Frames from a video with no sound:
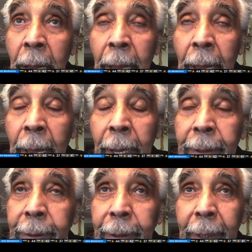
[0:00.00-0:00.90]

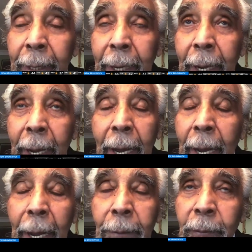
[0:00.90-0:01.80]
And
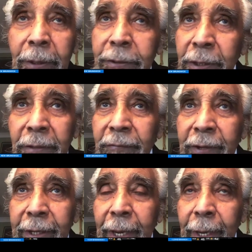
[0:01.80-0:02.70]
I went to the
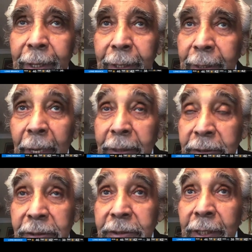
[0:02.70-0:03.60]
V A and I
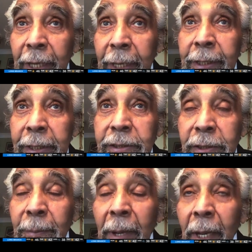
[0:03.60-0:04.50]
just said, I need
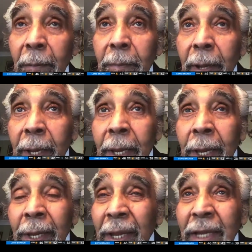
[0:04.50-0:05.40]
some help.
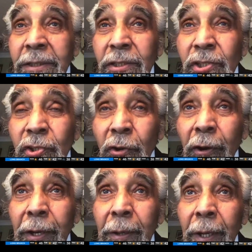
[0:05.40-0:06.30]
That's a
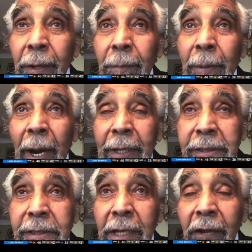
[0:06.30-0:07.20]
story by
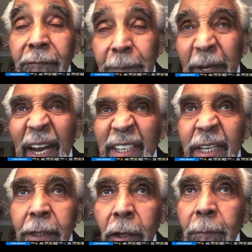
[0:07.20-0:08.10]
itself, but I
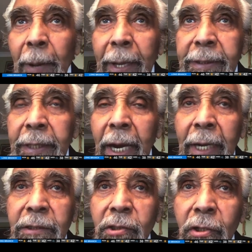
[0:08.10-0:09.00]
did go back to
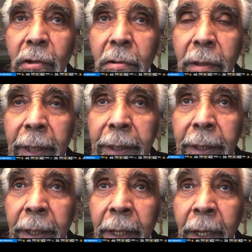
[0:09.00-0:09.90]
high school and
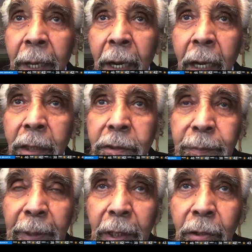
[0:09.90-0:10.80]

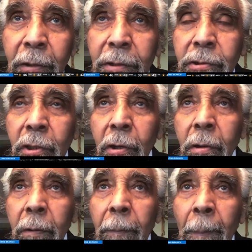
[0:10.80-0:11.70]
ultimate law school.